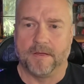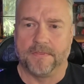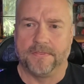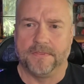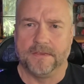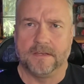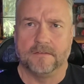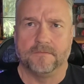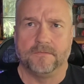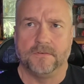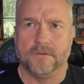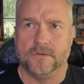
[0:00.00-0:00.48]
I
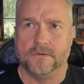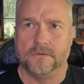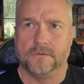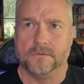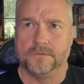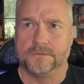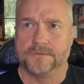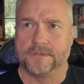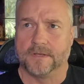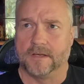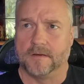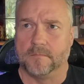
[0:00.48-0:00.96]
think if you
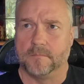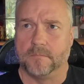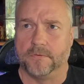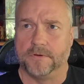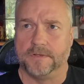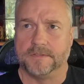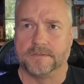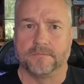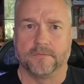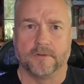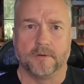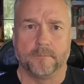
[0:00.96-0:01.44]
use
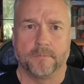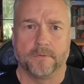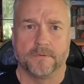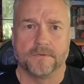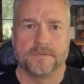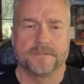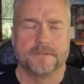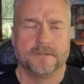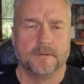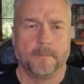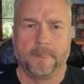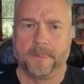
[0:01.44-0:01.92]

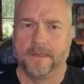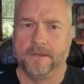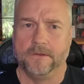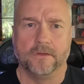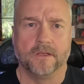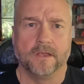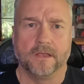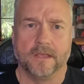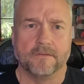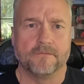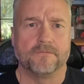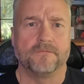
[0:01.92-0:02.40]
BreezeFlippers, you
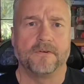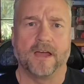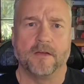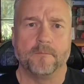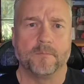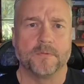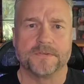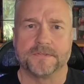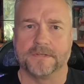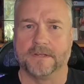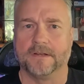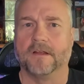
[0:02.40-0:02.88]
can get
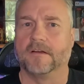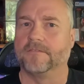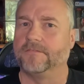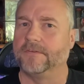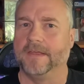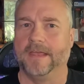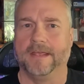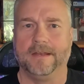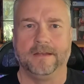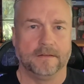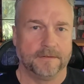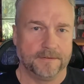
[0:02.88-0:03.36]
5% off of any